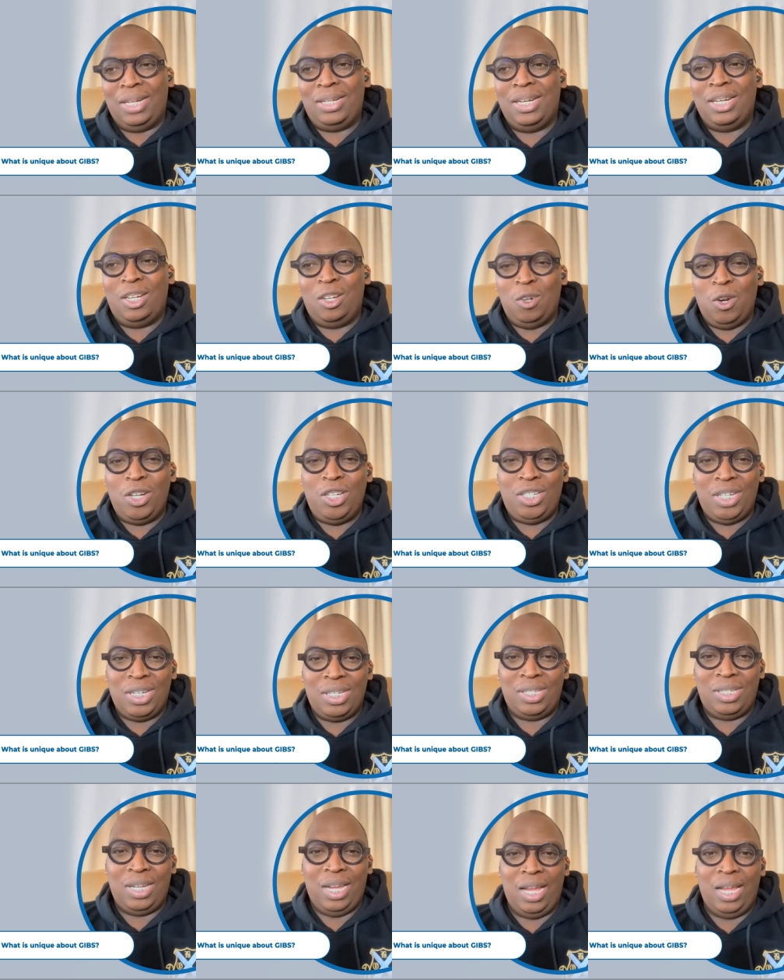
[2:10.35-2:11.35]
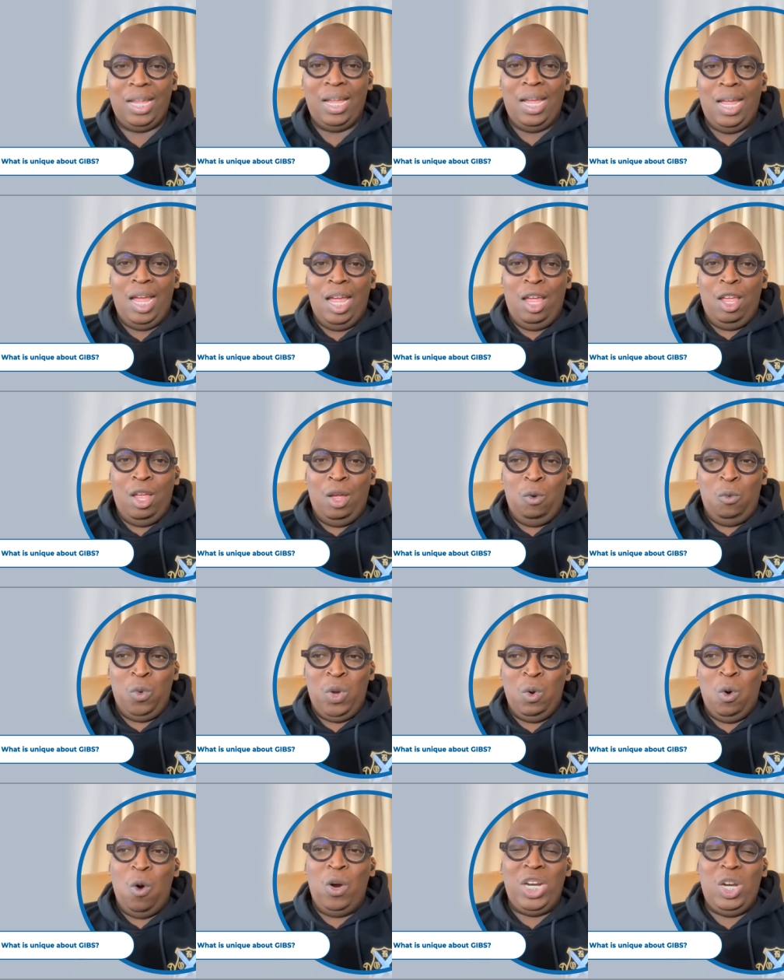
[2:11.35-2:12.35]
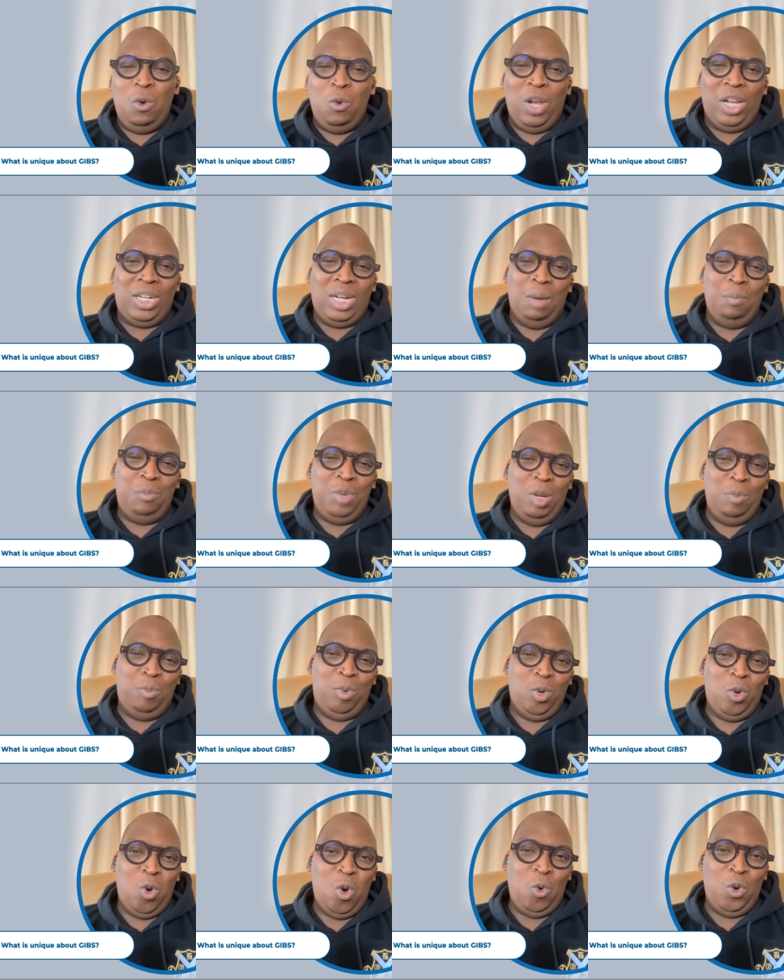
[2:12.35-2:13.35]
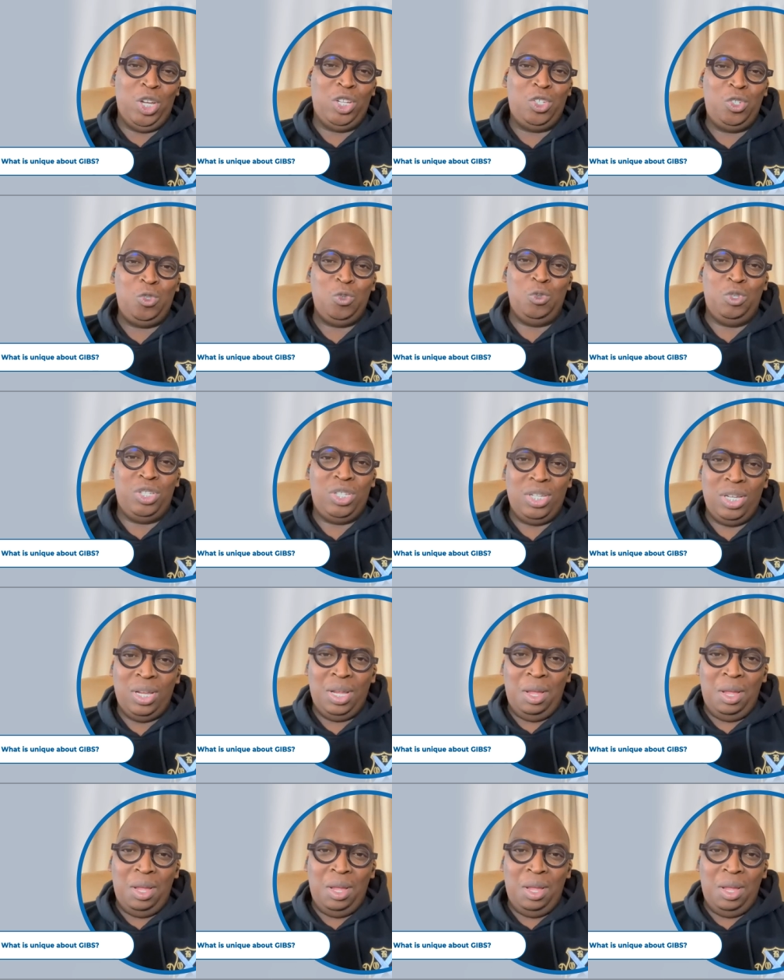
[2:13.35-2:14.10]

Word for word: That did not just say we only welcome people who were sweet,